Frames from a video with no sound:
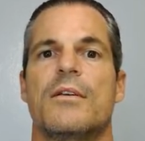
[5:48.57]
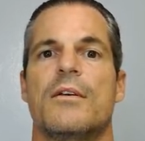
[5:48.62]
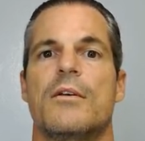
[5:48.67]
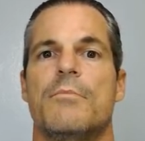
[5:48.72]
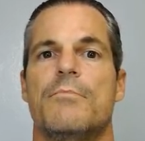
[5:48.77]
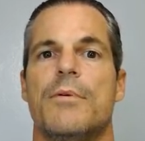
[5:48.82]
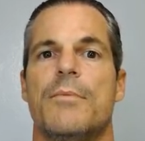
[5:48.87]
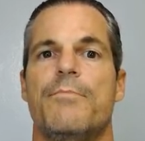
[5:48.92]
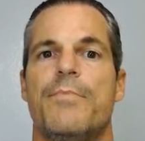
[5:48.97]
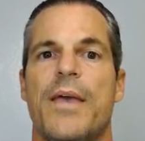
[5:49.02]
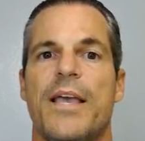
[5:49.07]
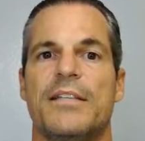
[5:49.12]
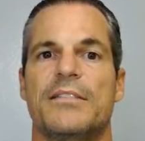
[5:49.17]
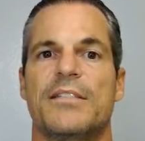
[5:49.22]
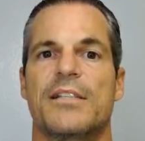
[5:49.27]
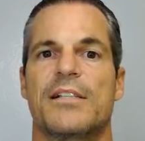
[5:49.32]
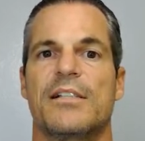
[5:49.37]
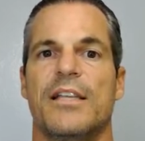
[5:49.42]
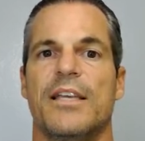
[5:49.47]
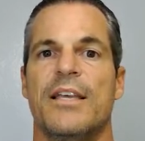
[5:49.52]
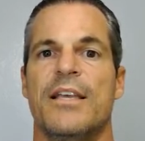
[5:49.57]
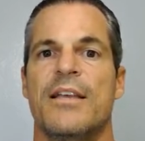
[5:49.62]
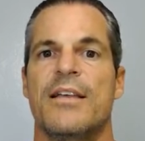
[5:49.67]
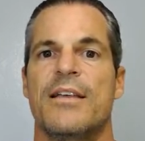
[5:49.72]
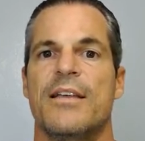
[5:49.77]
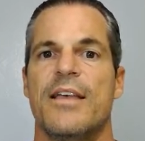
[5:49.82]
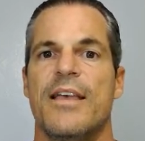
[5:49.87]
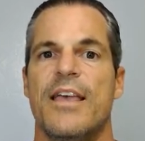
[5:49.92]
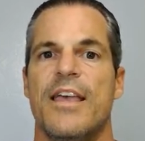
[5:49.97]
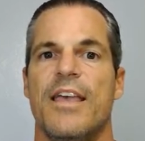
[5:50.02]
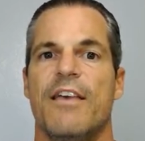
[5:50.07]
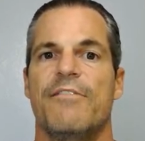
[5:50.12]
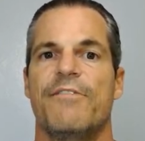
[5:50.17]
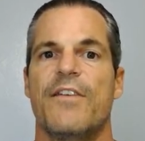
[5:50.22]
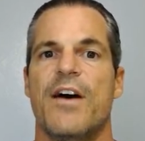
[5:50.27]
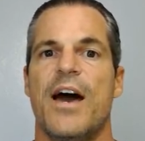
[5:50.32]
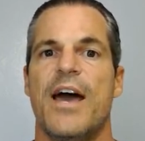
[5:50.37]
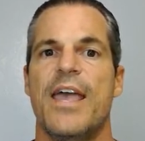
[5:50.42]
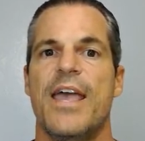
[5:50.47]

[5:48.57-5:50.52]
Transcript: but basically, if I